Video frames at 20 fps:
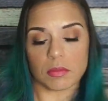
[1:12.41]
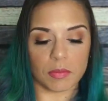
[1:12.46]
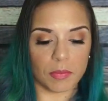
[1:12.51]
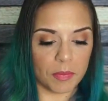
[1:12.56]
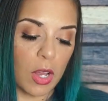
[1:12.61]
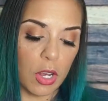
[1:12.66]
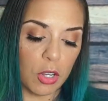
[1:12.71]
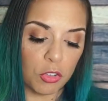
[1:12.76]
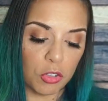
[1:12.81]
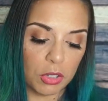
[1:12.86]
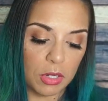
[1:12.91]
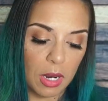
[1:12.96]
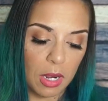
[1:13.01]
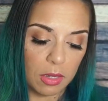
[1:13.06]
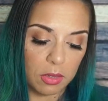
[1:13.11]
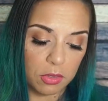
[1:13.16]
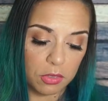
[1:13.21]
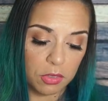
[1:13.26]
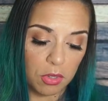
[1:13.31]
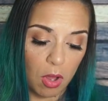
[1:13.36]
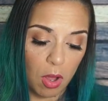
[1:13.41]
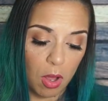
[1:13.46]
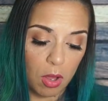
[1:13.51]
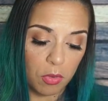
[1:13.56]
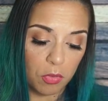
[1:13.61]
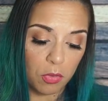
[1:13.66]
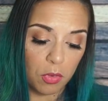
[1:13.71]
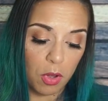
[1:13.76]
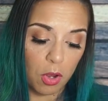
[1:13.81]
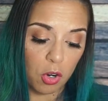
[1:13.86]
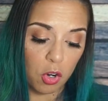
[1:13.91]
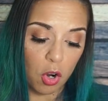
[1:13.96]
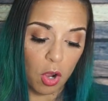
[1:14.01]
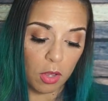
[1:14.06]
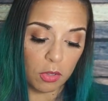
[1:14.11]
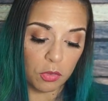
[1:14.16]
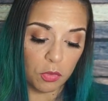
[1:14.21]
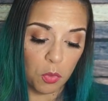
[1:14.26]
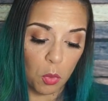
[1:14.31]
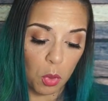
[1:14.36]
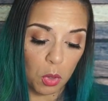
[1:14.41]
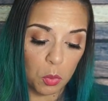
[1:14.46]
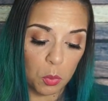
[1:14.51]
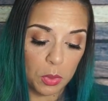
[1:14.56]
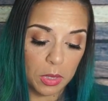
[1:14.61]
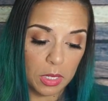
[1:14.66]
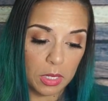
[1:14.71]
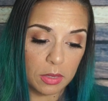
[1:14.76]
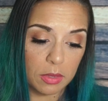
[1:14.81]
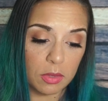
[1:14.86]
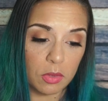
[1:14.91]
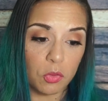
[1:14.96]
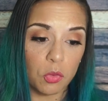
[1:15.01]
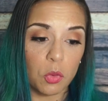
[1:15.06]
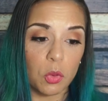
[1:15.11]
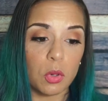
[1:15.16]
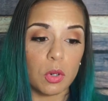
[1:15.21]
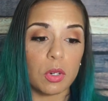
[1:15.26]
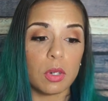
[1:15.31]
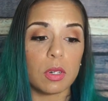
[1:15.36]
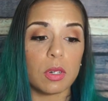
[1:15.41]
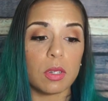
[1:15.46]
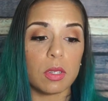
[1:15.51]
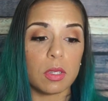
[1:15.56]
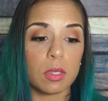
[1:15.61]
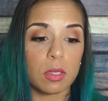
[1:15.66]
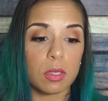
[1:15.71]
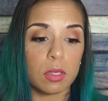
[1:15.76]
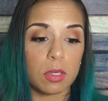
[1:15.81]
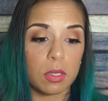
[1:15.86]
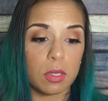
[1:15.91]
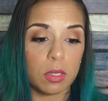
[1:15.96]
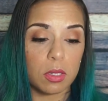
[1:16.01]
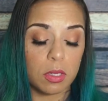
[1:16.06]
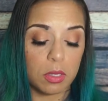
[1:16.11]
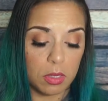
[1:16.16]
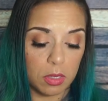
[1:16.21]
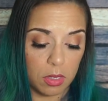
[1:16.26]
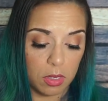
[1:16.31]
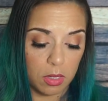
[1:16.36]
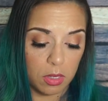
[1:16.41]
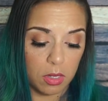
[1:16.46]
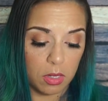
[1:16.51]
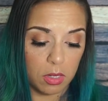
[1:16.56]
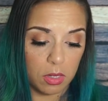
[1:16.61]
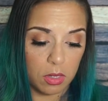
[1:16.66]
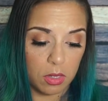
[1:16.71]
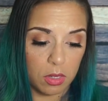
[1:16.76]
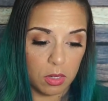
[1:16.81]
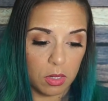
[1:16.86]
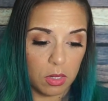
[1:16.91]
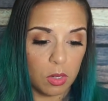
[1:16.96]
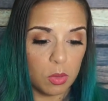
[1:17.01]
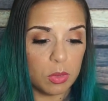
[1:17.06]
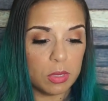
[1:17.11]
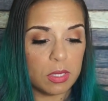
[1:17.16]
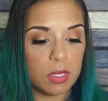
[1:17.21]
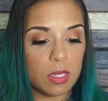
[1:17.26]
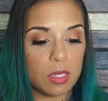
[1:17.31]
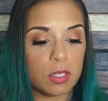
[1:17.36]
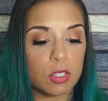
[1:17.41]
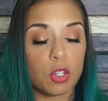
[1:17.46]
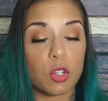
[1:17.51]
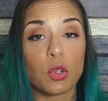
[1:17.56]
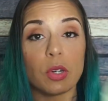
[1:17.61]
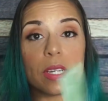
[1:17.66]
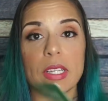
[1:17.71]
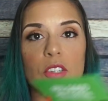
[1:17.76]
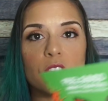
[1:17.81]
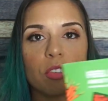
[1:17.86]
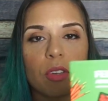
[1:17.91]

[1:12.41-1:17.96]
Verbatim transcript: one hundred dollars off across four weeks for, who is this? Green